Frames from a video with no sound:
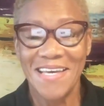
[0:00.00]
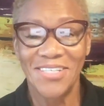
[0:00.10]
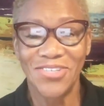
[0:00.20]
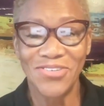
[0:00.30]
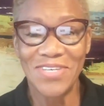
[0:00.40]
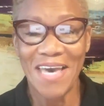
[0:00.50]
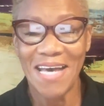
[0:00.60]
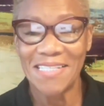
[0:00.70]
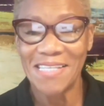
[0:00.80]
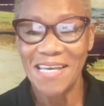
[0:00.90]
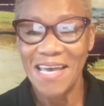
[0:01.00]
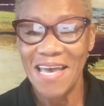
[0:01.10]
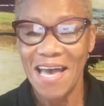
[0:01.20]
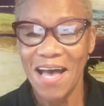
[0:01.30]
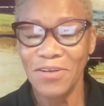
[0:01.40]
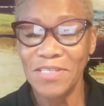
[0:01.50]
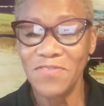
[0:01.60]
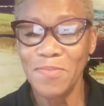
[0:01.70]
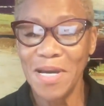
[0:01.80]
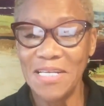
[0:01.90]
So yes, how's
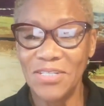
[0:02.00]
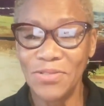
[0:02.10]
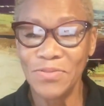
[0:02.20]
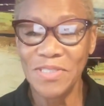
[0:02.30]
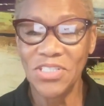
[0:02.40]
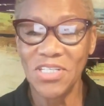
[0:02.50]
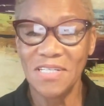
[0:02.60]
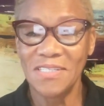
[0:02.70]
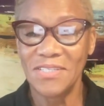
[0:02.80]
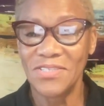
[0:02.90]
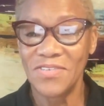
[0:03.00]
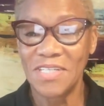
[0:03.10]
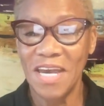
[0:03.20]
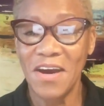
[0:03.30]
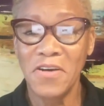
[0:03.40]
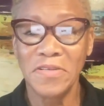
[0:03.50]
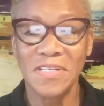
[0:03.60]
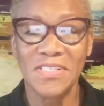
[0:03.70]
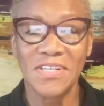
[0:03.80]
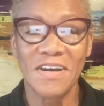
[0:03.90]
everybody doing? Janice is on,
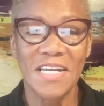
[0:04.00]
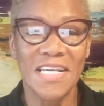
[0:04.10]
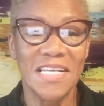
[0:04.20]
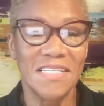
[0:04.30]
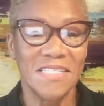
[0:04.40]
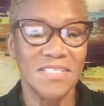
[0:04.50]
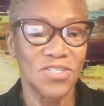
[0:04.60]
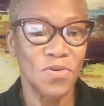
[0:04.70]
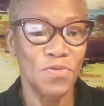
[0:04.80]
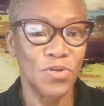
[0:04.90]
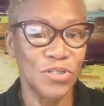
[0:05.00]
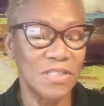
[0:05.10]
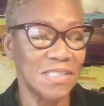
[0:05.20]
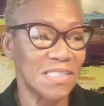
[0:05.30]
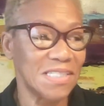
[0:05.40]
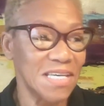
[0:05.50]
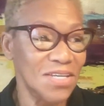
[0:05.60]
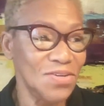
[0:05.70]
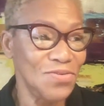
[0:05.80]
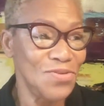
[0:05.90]
Carolyn is on. Ladies, it's so good to see
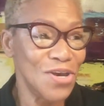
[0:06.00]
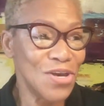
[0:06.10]
you.